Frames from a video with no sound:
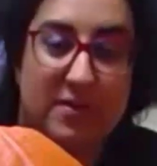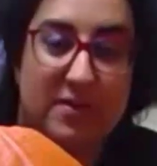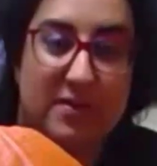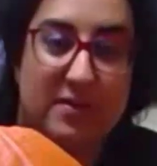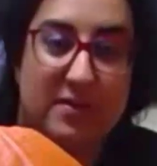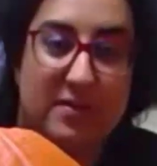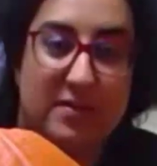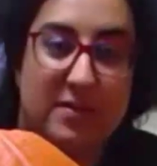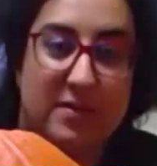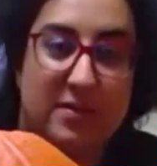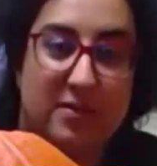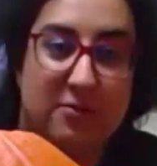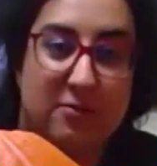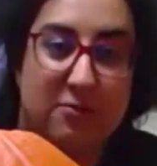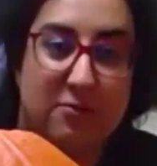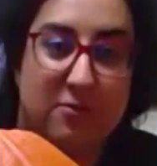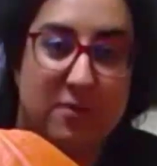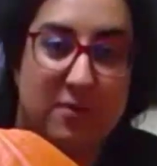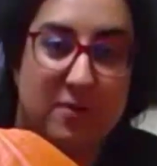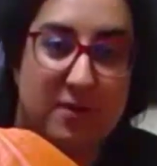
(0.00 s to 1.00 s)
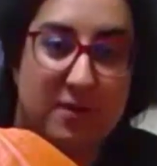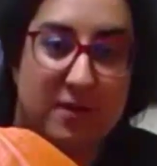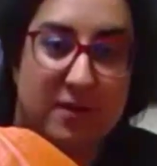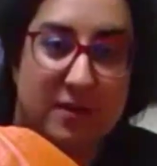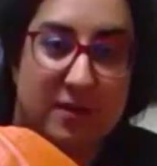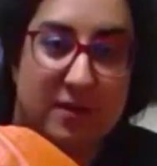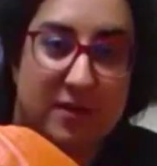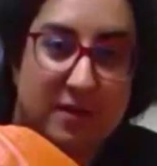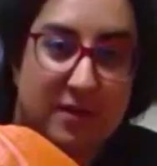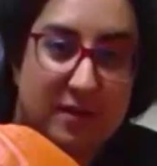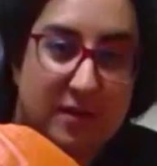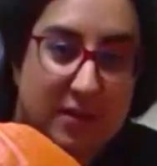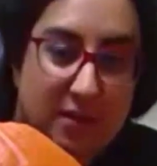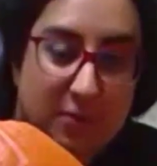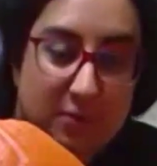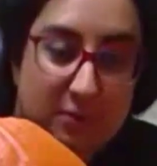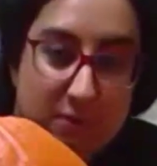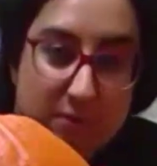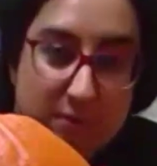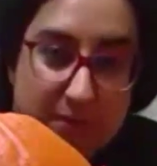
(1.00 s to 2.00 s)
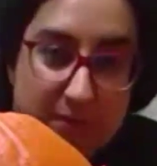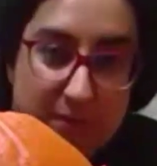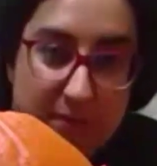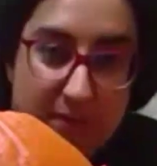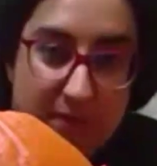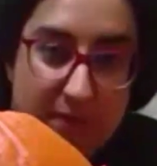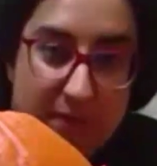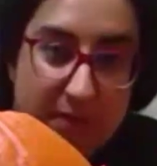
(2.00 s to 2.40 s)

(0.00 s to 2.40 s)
is to use